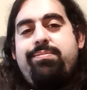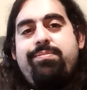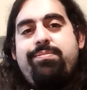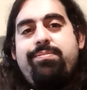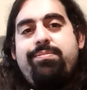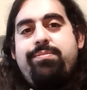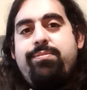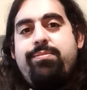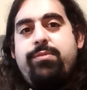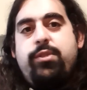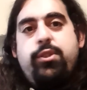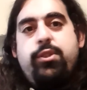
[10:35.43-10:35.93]

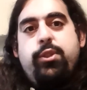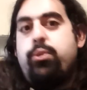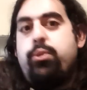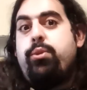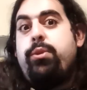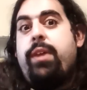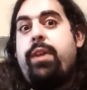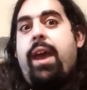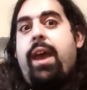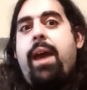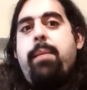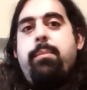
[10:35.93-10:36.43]
do
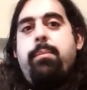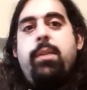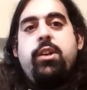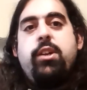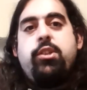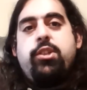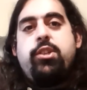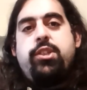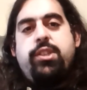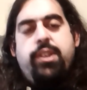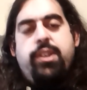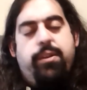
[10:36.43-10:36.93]
that
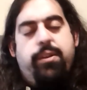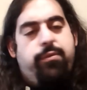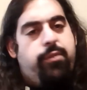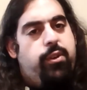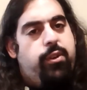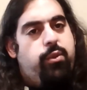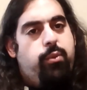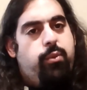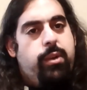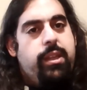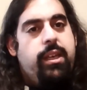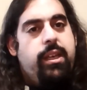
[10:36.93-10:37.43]
much different
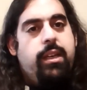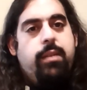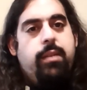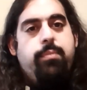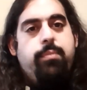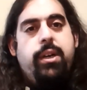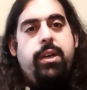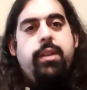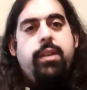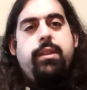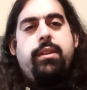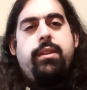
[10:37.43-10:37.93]
with it,
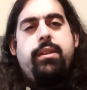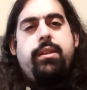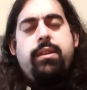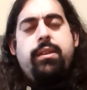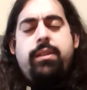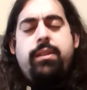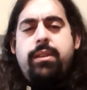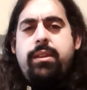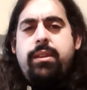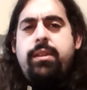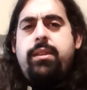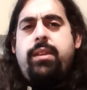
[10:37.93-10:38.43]
but
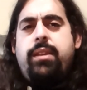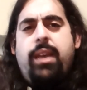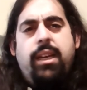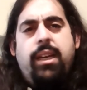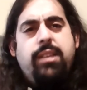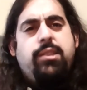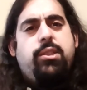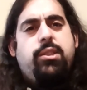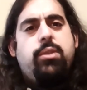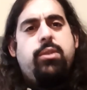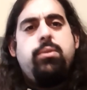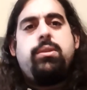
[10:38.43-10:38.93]
they
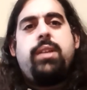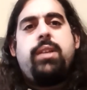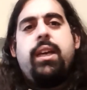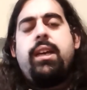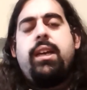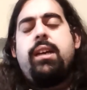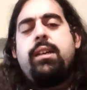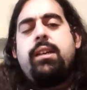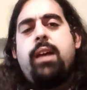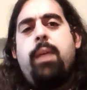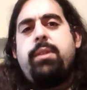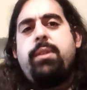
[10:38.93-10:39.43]
do take a
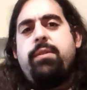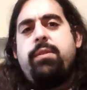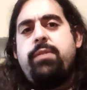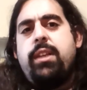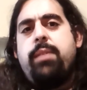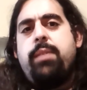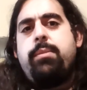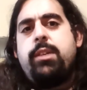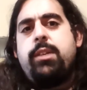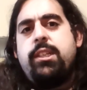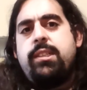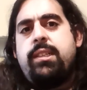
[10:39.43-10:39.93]
couple of
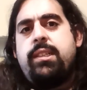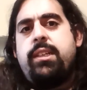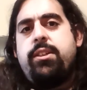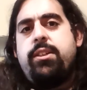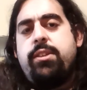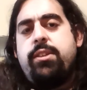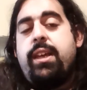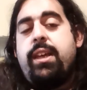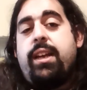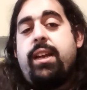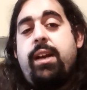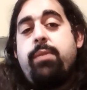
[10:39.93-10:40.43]
liberties here
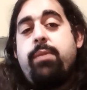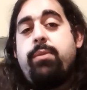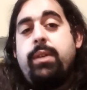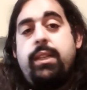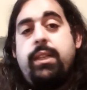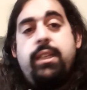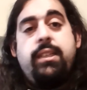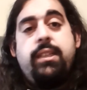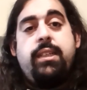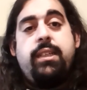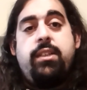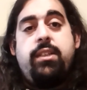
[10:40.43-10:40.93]
that I really
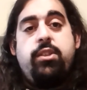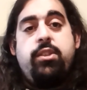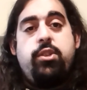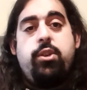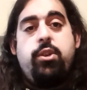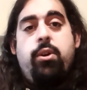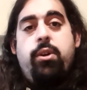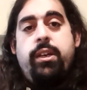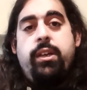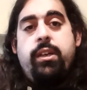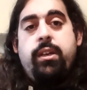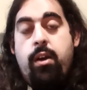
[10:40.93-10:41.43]
did
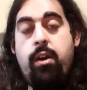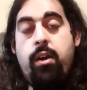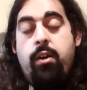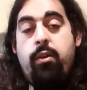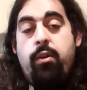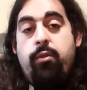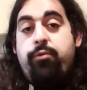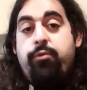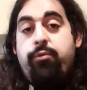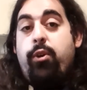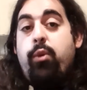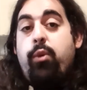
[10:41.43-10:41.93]
enjoy.
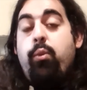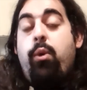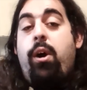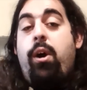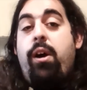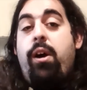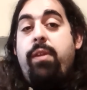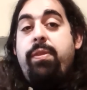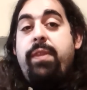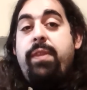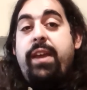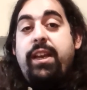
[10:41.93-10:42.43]
For
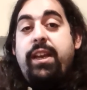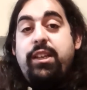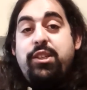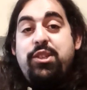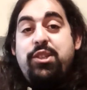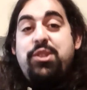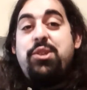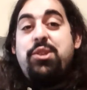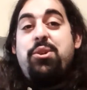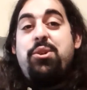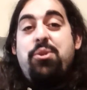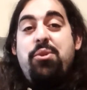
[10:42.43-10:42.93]
one, they
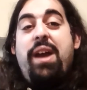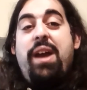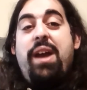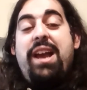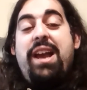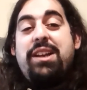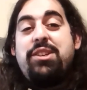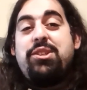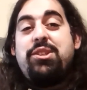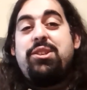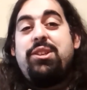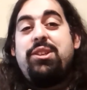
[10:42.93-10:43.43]
do
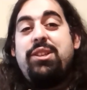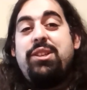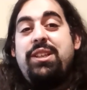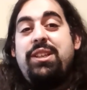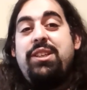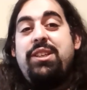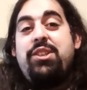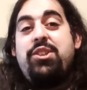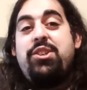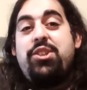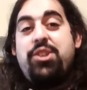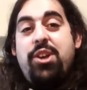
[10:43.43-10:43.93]
actually
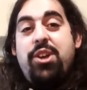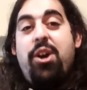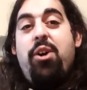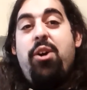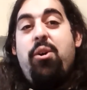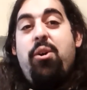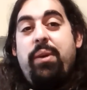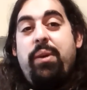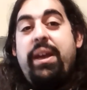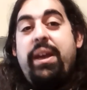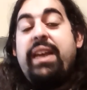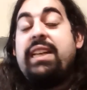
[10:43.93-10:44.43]
show
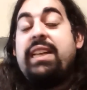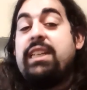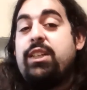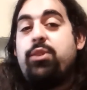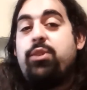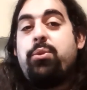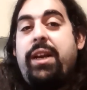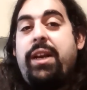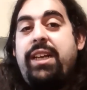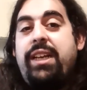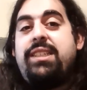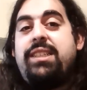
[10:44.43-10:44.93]
in
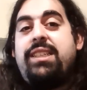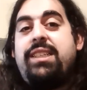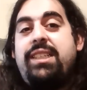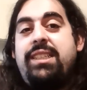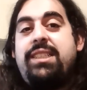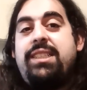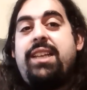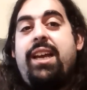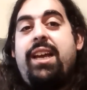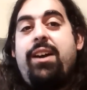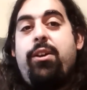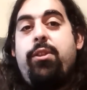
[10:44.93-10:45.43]
great
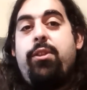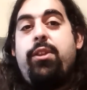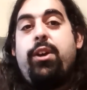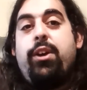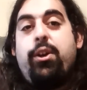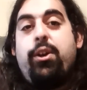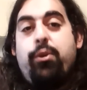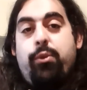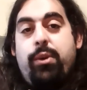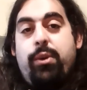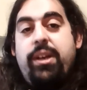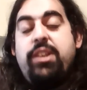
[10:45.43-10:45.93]
detail the
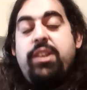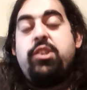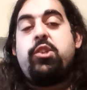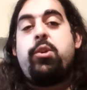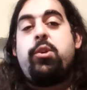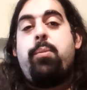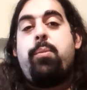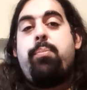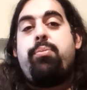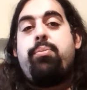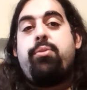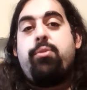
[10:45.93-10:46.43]
Grinch
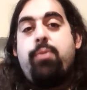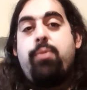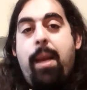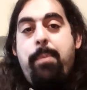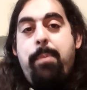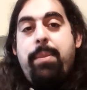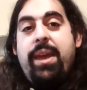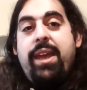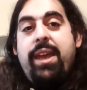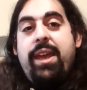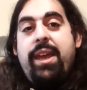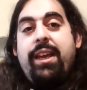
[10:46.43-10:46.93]

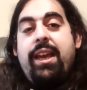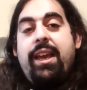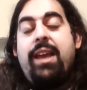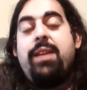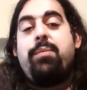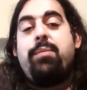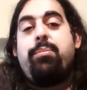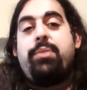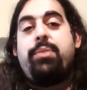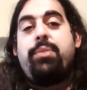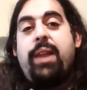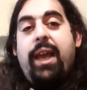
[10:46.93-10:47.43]
prepping and
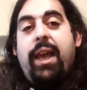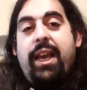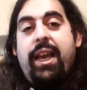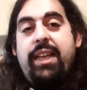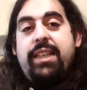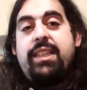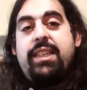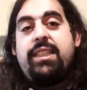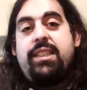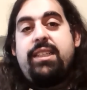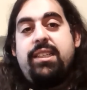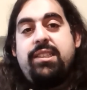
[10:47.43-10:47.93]

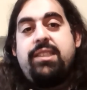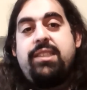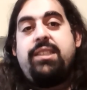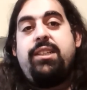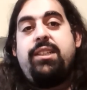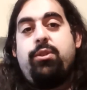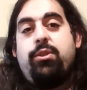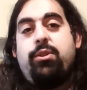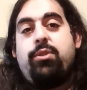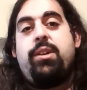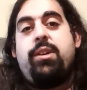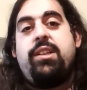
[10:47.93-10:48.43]
planning to steal
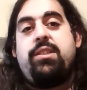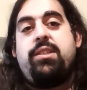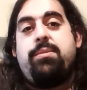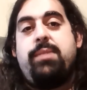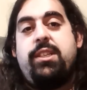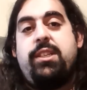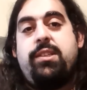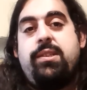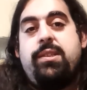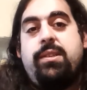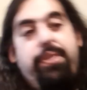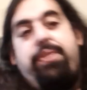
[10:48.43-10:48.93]

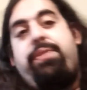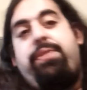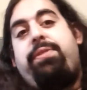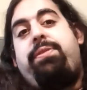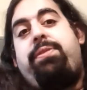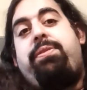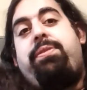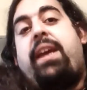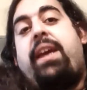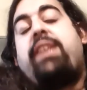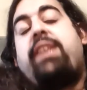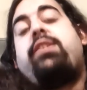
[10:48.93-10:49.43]
Christmas.
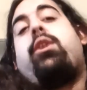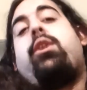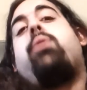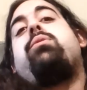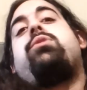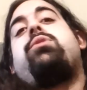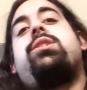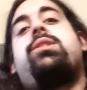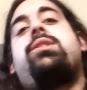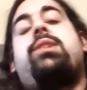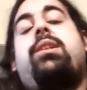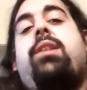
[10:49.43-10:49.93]
They don't
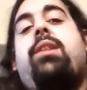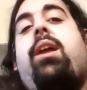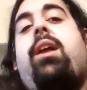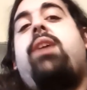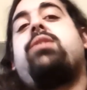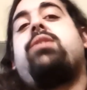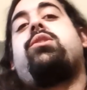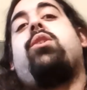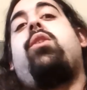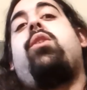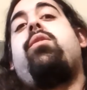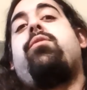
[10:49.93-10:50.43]
just gloss
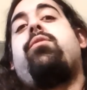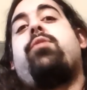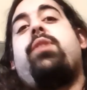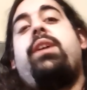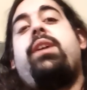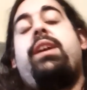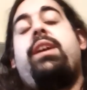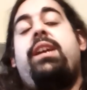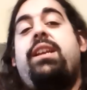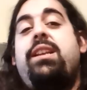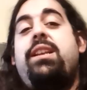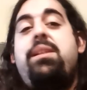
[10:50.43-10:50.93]
over it,
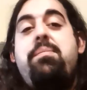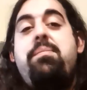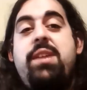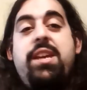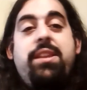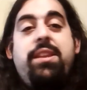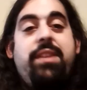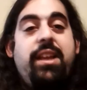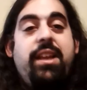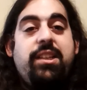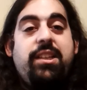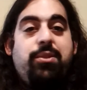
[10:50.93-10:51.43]
and to me
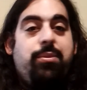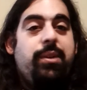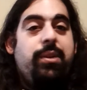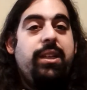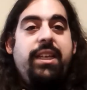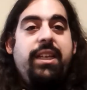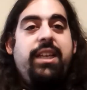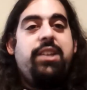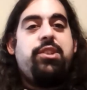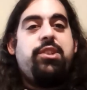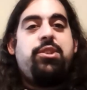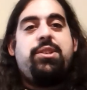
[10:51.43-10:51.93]
that's really
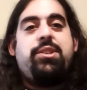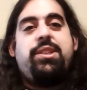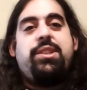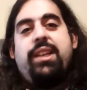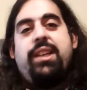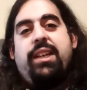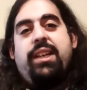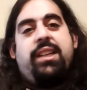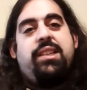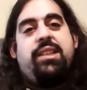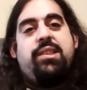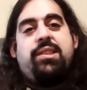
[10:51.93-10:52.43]
interesting,
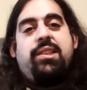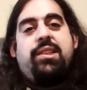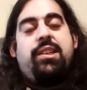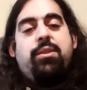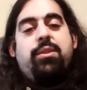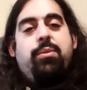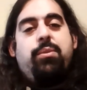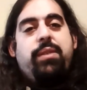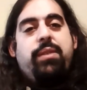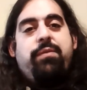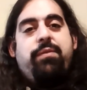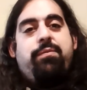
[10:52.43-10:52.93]
considering
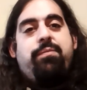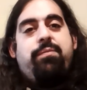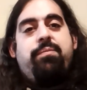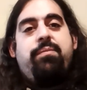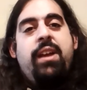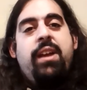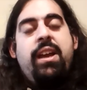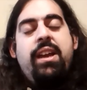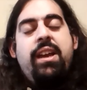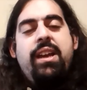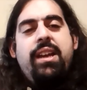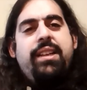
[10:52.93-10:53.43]
we've
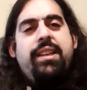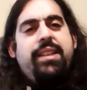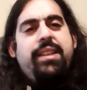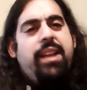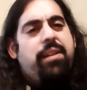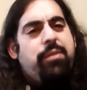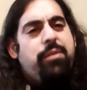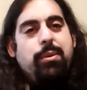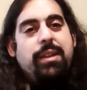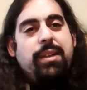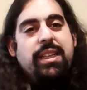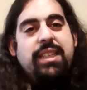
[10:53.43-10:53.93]
never
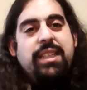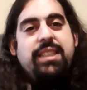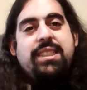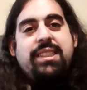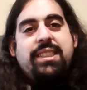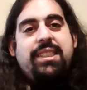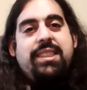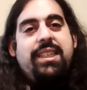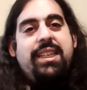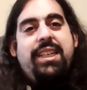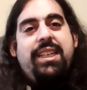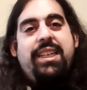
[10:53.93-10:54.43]
really
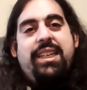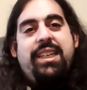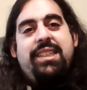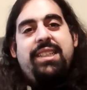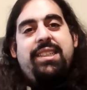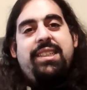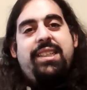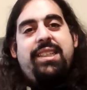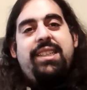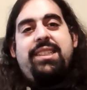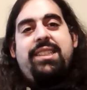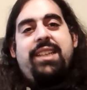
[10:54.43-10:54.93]
seen it in
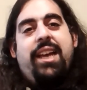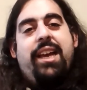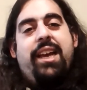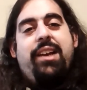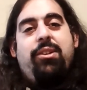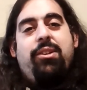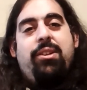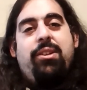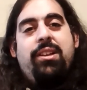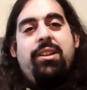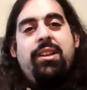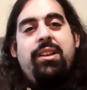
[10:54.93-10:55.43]
detail.
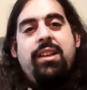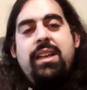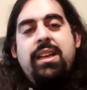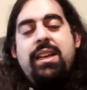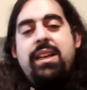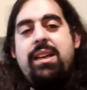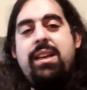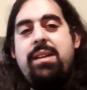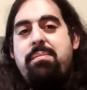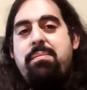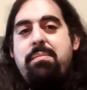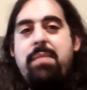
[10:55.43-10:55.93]

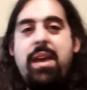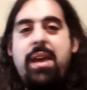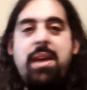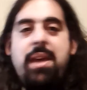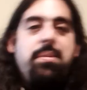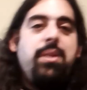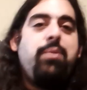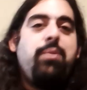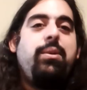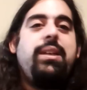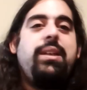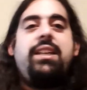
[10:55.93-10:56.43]
Maybe
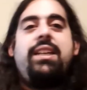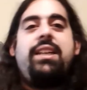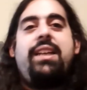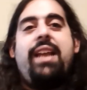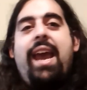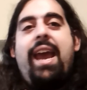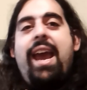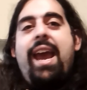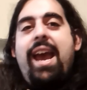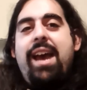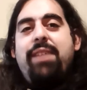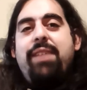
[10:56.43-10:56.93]
we didn't
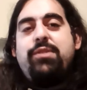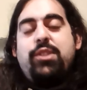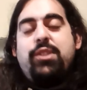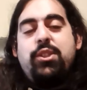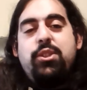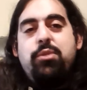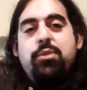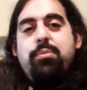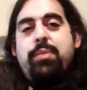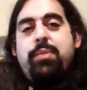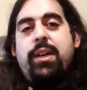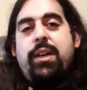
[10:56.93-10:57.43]
have to,
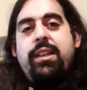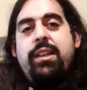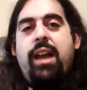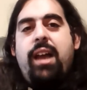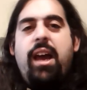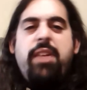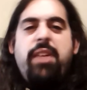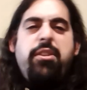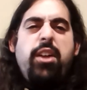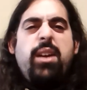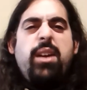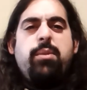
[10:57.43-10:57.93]
but I
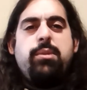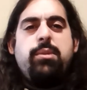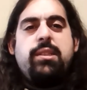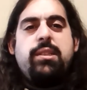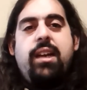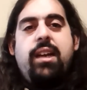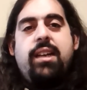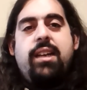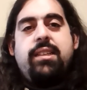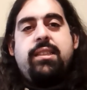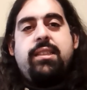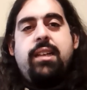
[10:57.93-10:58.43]
thought it was a
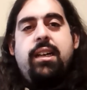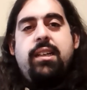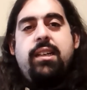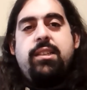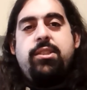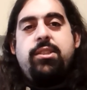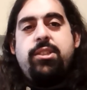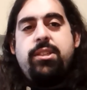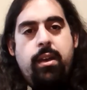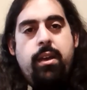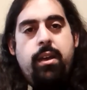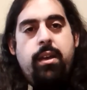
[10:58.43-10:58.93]
nice
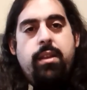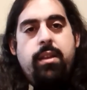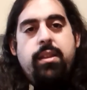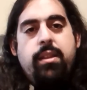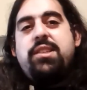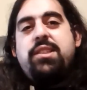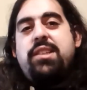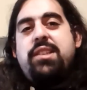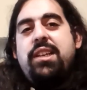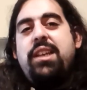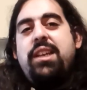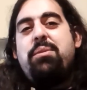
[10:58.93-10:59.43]
touch. The
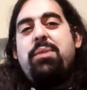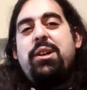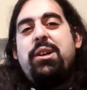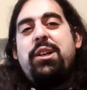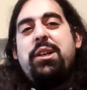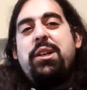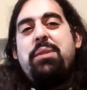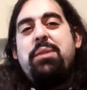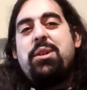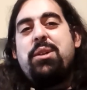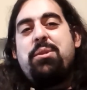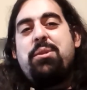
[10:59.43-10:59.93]
scene where he
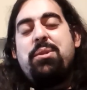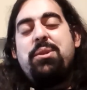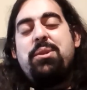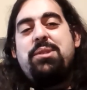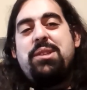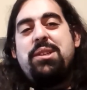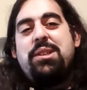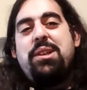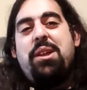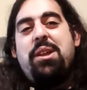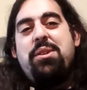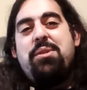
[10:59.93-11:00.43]
recruits
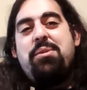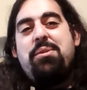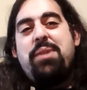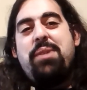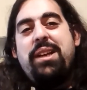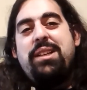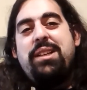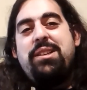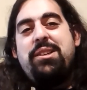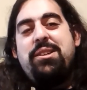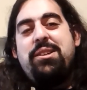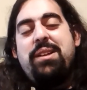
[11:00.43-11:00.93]
another
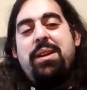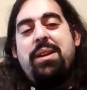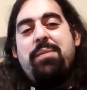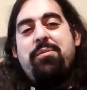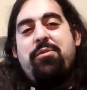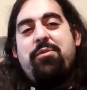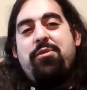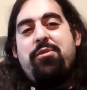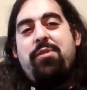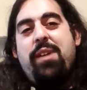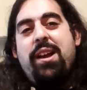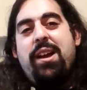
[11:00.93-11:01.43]
reindeer named
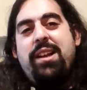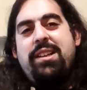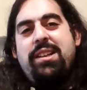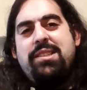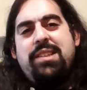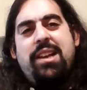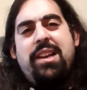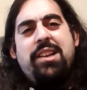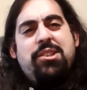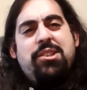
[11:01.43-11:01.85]
Fred is actually